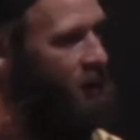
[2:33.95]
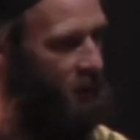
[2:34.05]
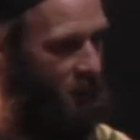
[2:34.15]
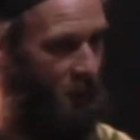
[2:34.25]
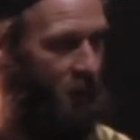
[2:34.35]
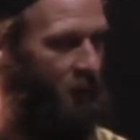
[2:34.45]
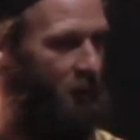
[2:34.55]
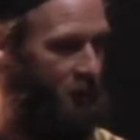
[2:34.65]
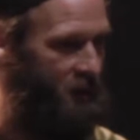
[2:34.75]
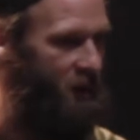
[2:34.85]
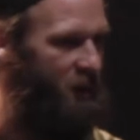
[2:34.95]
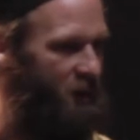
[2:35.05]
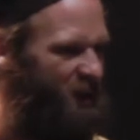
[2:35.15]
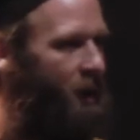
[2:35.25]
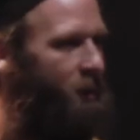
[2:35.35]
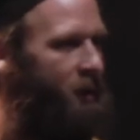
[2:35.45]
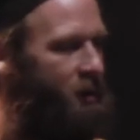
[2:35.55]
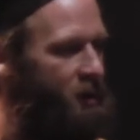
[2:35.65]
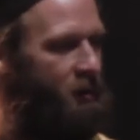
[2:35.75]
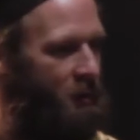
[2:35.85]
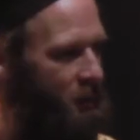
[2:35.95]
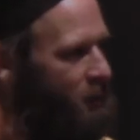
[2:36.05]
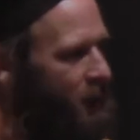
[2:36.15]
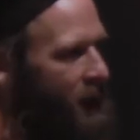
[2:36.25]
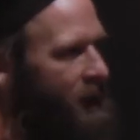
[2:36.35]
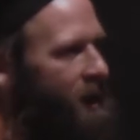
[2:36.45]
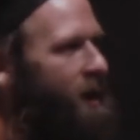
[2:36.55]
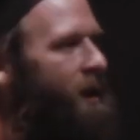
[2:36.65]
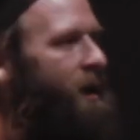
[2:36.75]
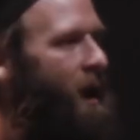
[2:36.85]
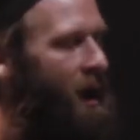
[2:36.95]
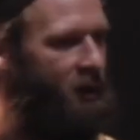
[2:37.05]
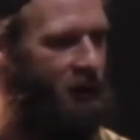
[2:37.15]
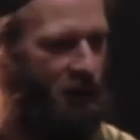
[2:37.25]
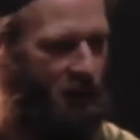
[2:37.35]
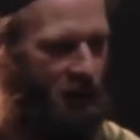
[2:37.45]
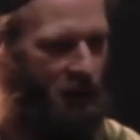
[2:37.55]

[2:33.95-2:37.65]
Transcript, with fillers: are, who's, who is a couple years my elder,